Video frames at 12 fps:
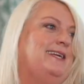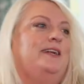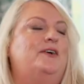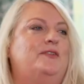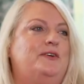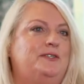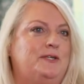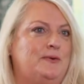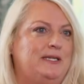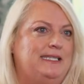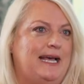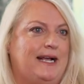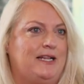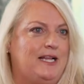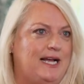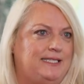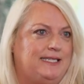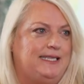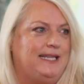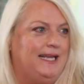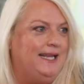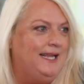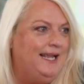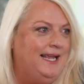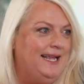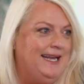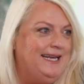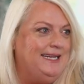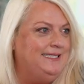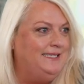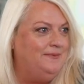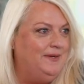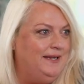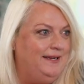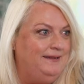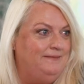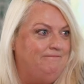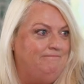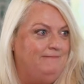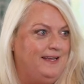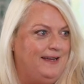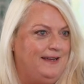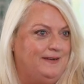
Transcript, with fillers: You know, there's always that closet that needs to be yeah.